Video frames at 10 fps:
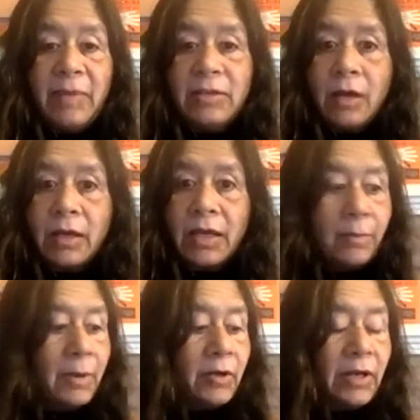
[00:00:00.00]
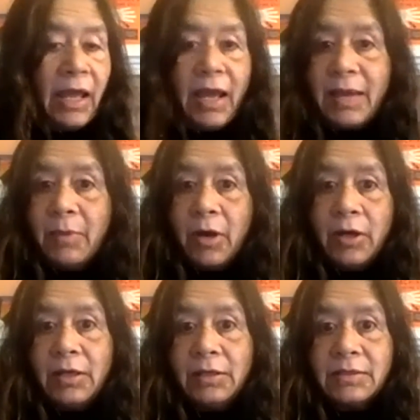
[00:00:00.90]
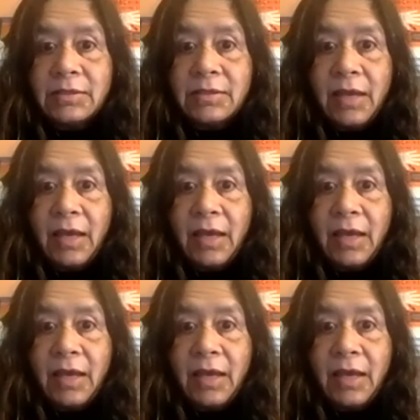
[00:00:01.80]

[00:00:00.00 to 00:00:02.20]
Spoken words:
been talking about AI models